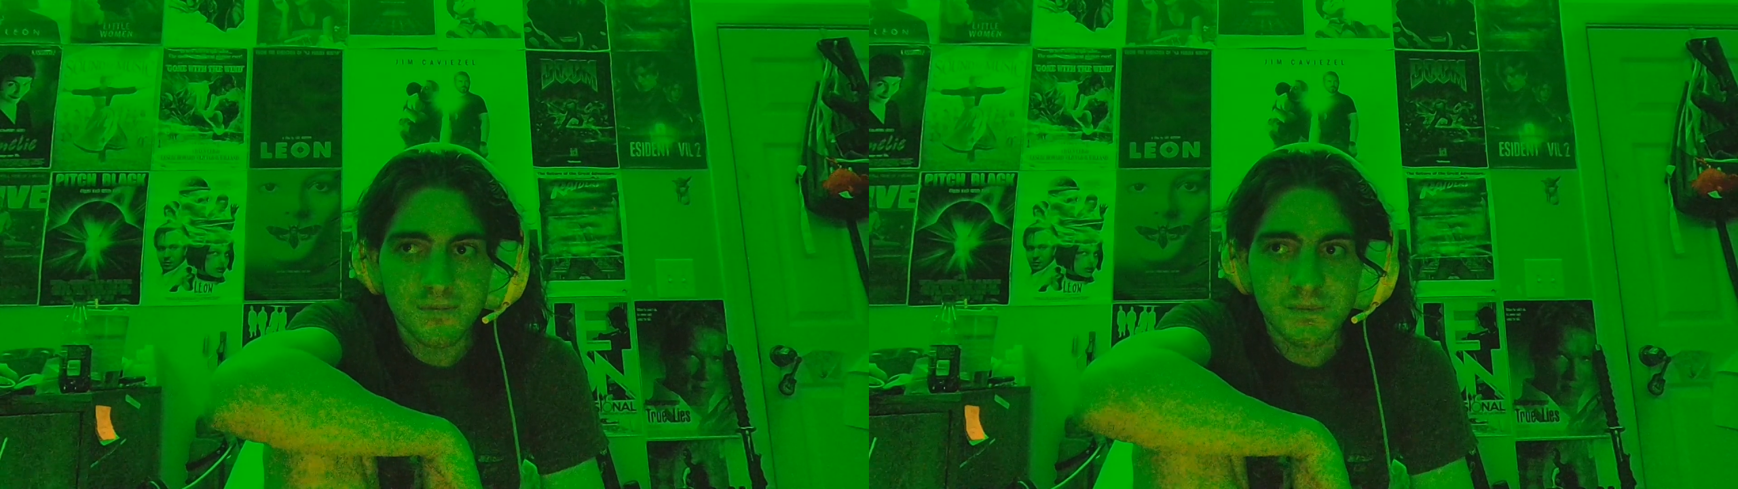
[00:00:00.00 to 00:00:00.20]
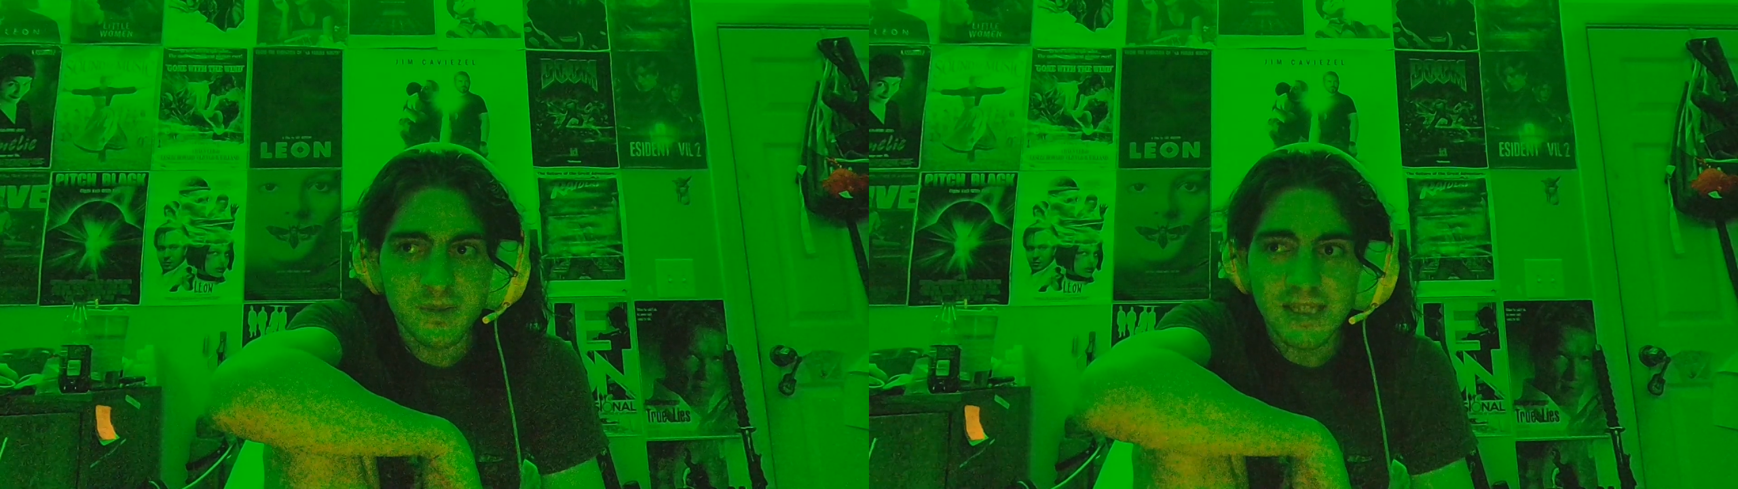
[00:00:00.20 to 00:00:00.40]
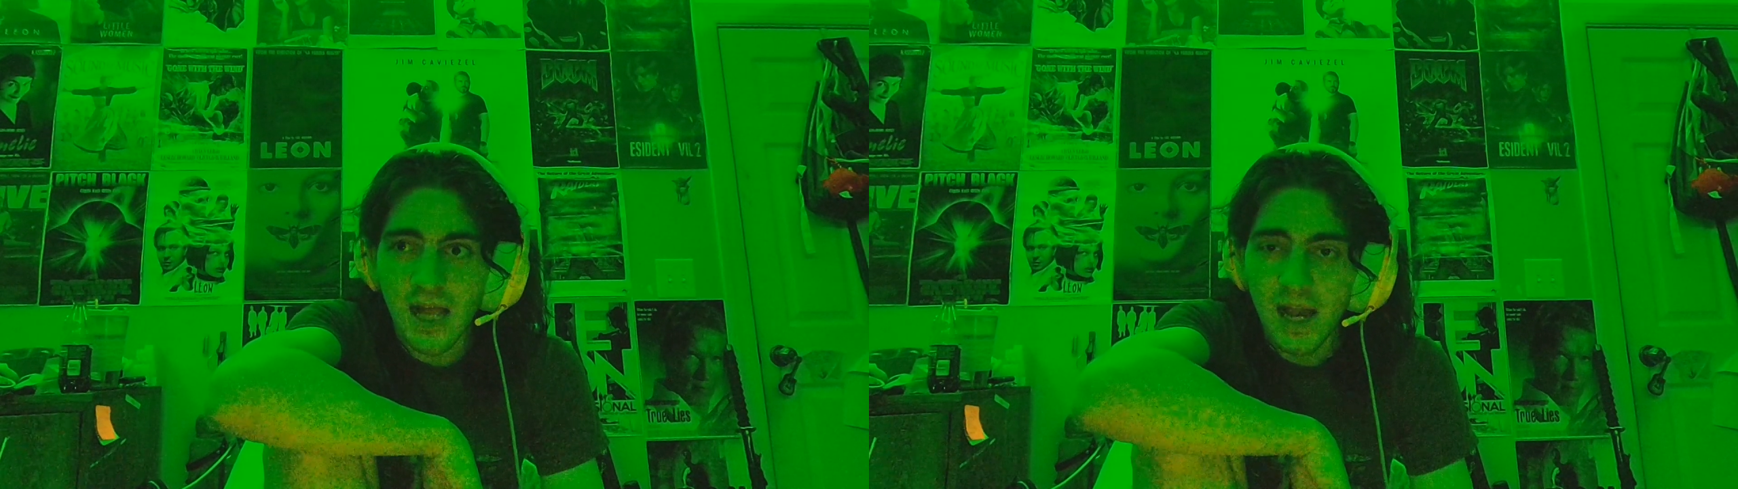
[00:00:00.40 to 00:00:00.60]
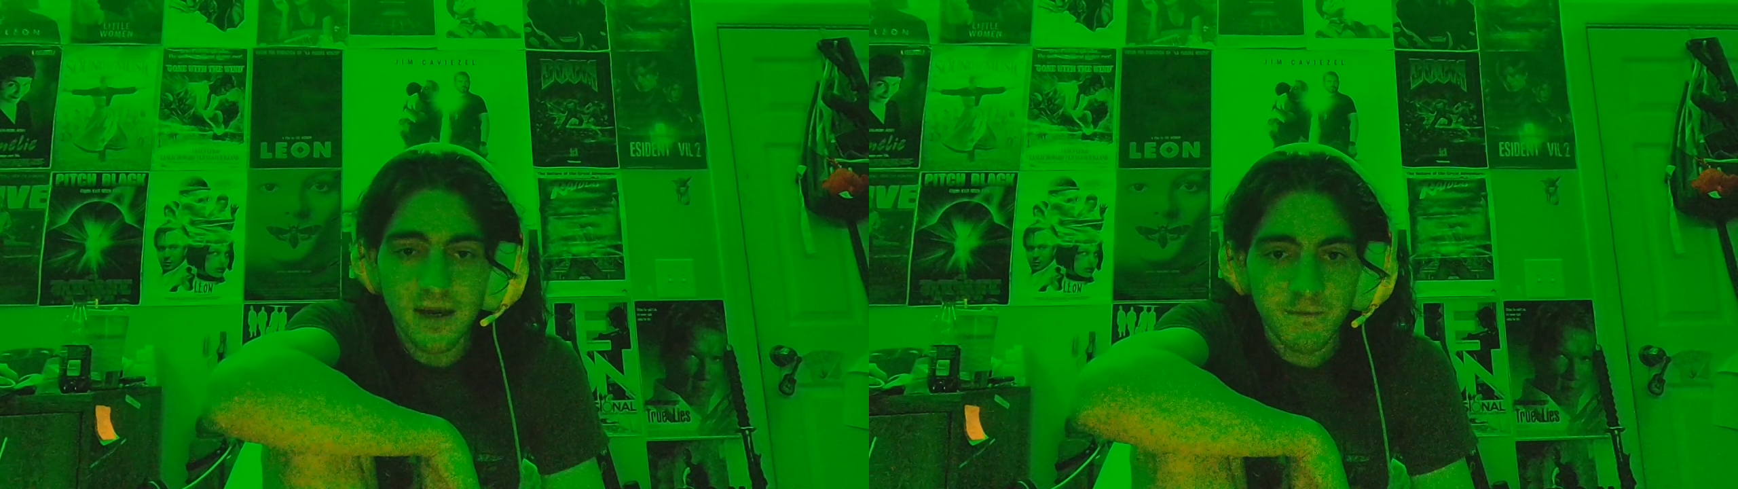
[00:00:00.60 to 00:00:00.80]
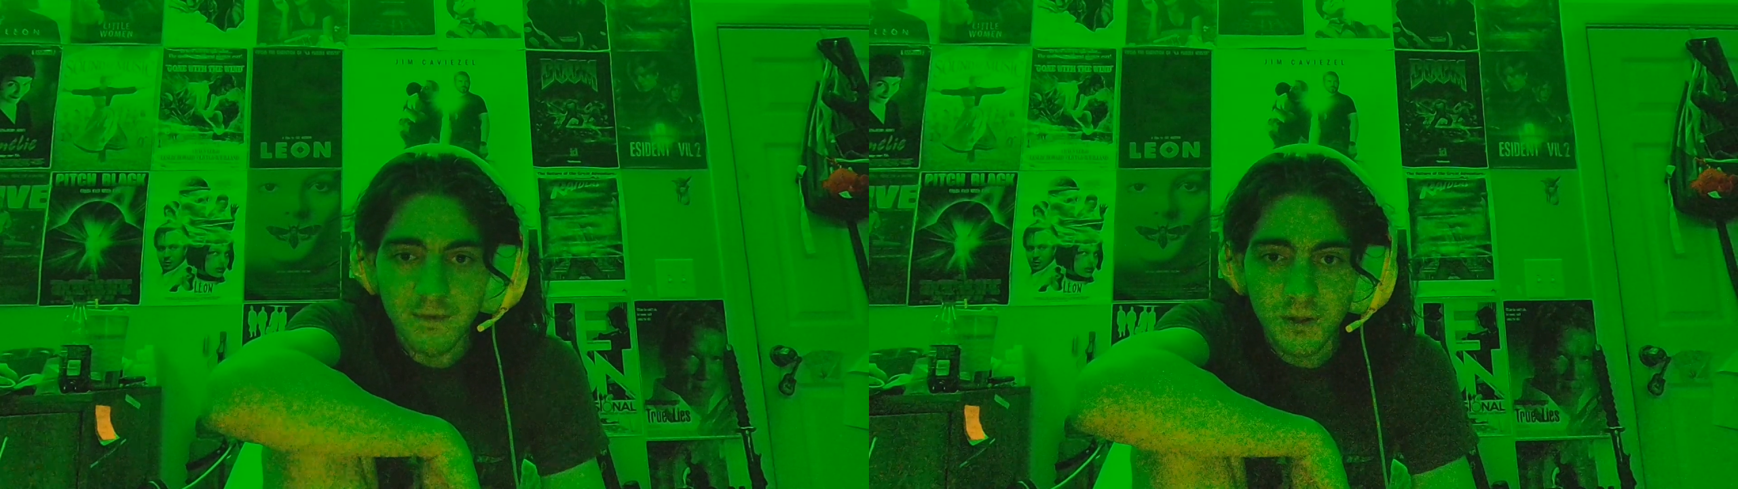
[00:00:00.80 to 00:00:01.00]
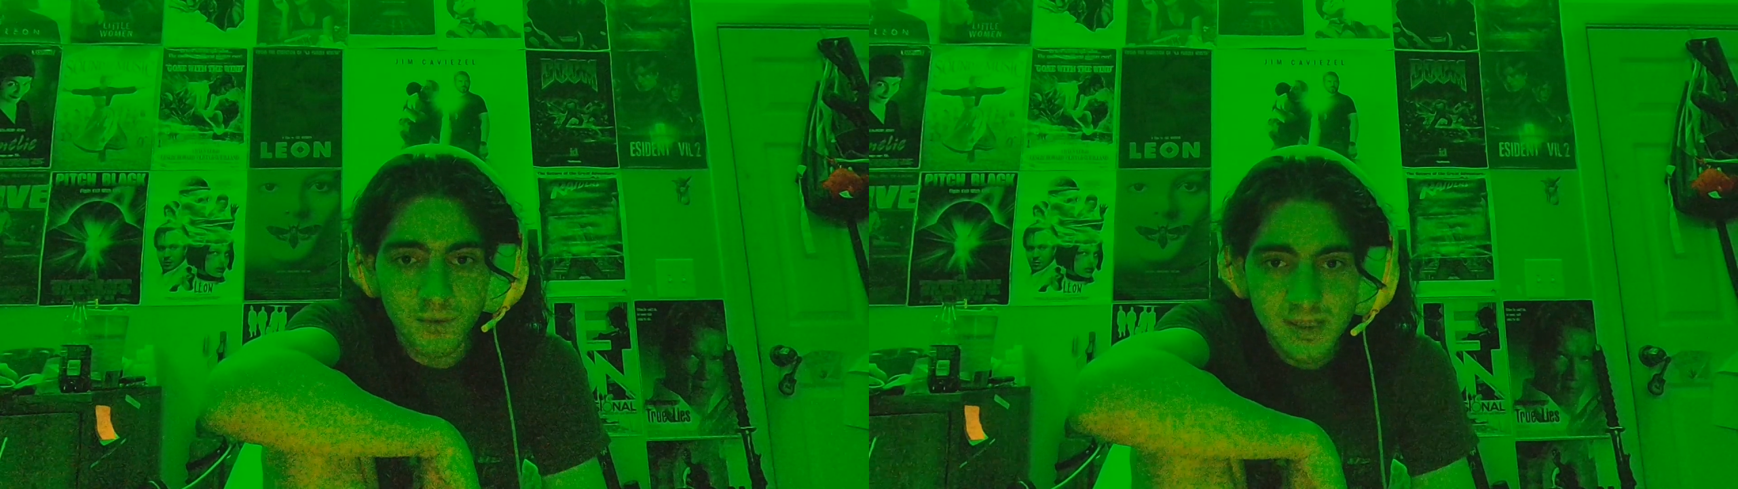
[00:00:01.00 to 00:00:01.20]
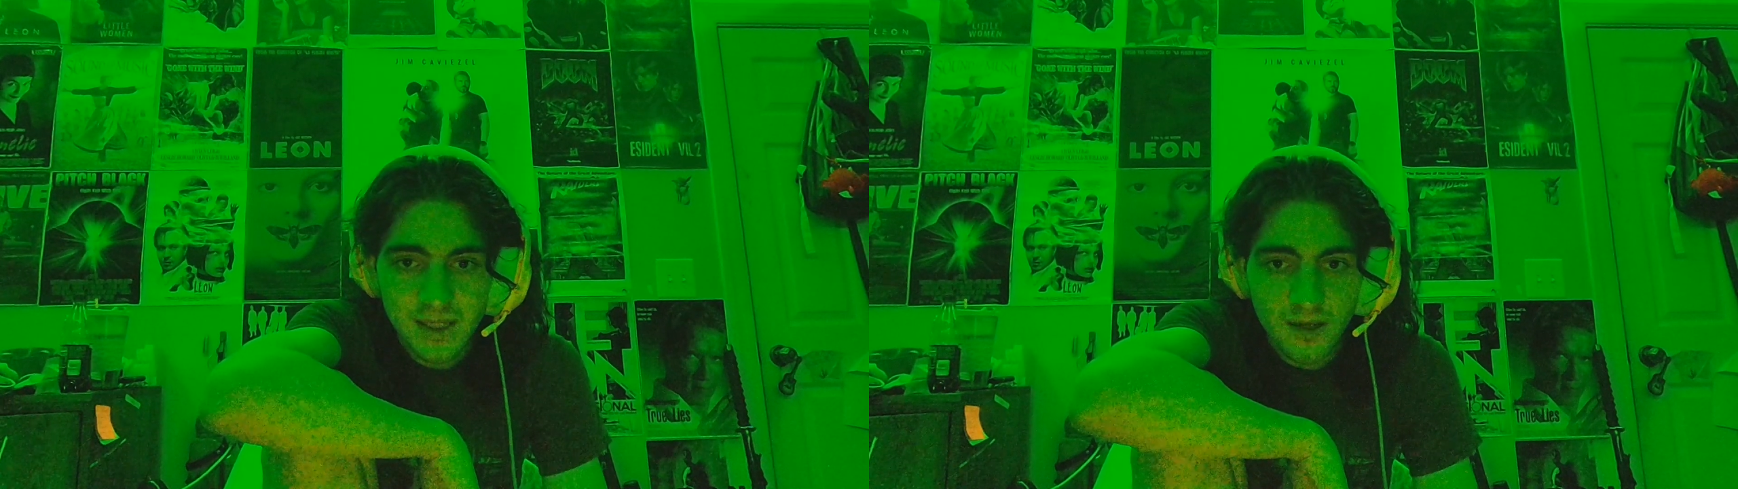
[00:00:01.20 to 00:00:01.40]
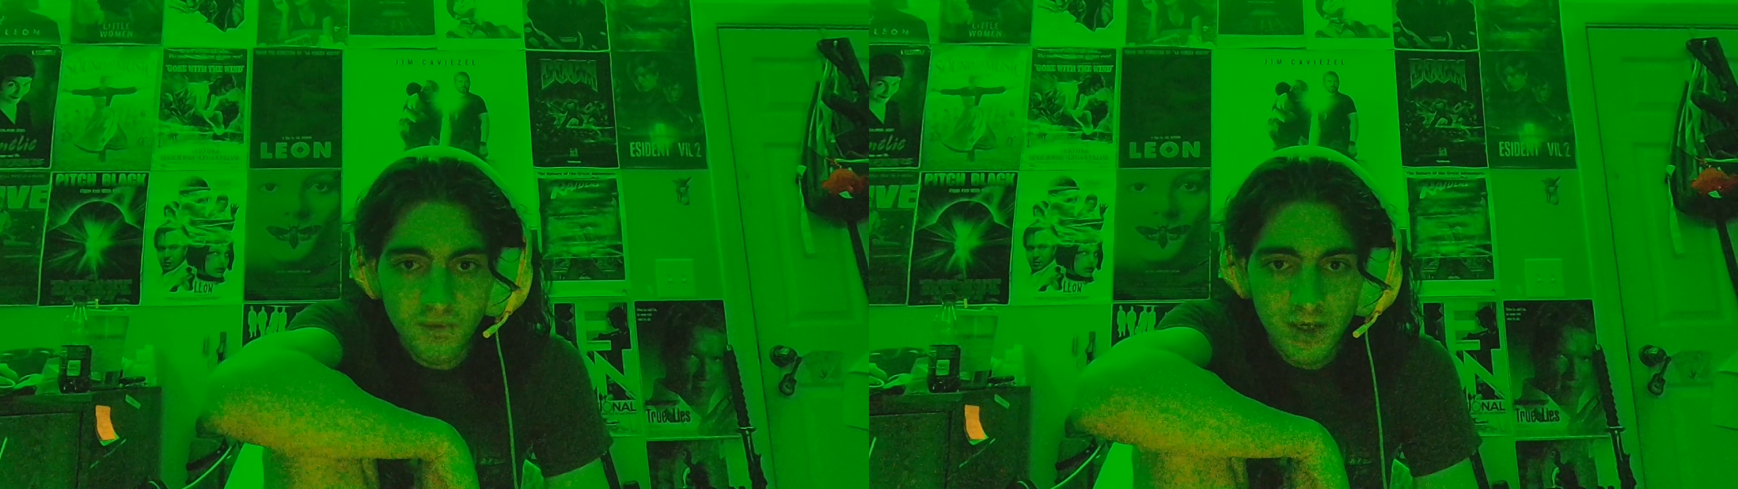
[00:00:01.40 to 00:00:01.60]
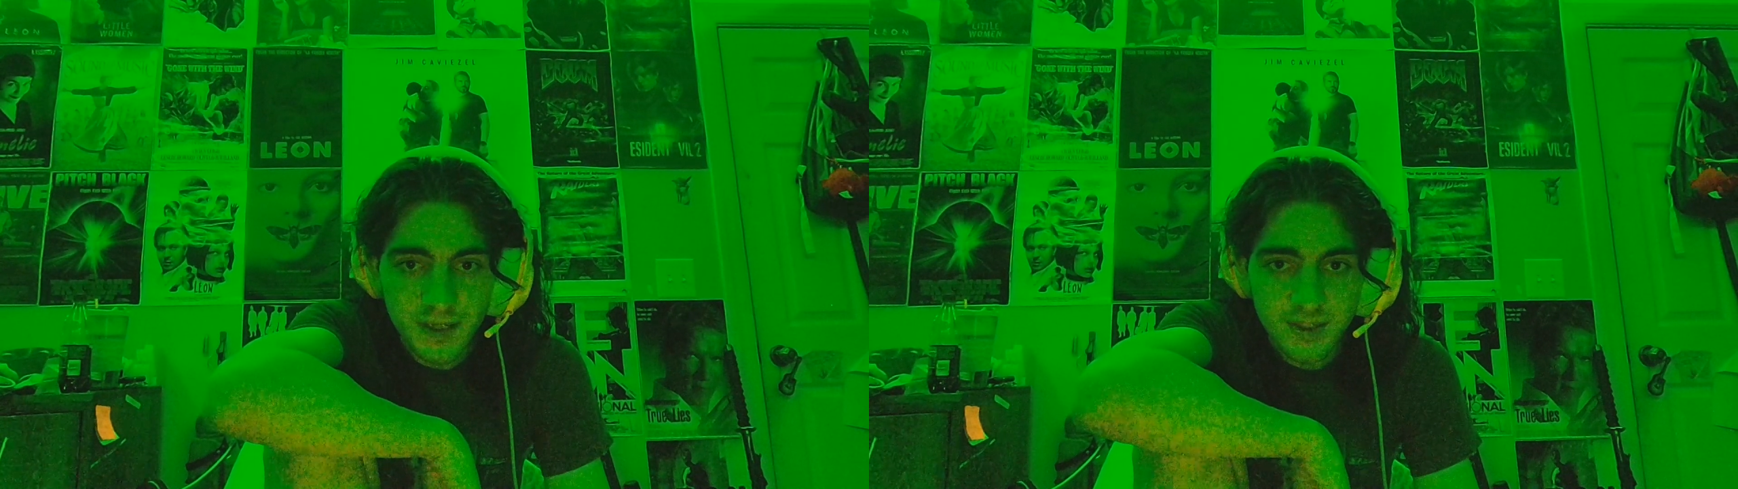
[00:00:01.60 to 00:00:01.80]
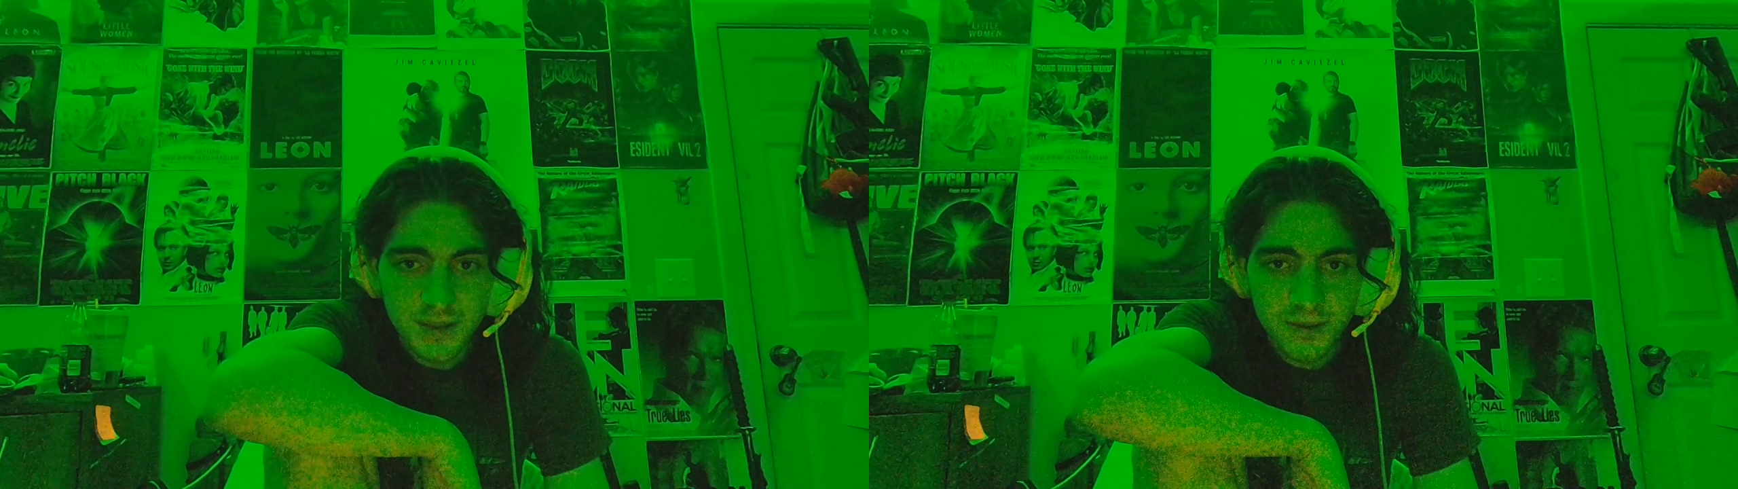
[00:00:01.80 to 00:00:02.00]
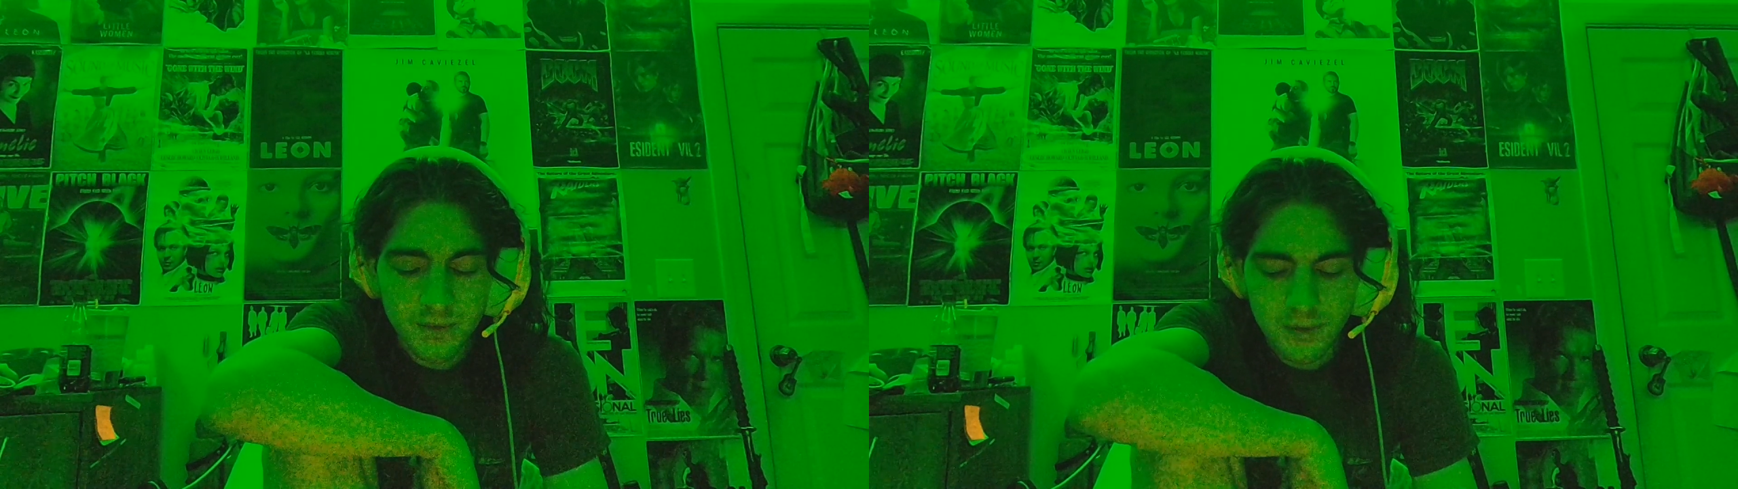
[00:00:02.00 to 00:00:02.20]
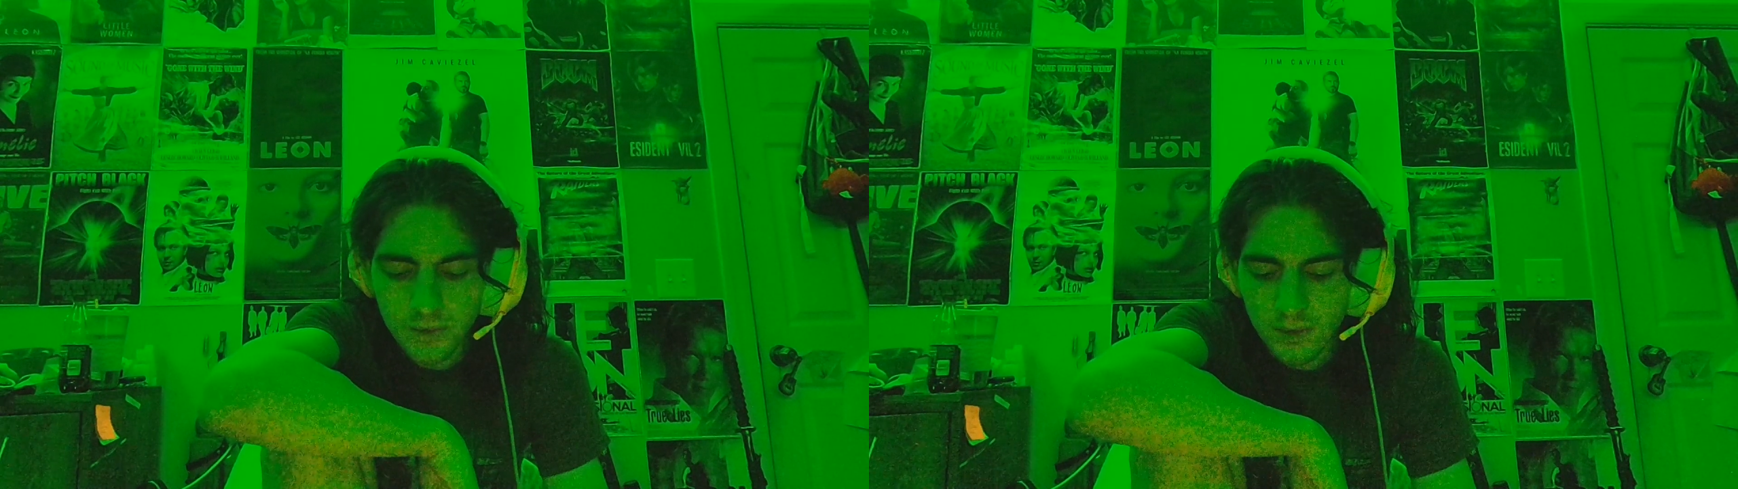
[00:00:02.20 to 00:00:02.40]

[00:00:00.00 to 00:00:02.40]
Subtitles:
side films that they want to do,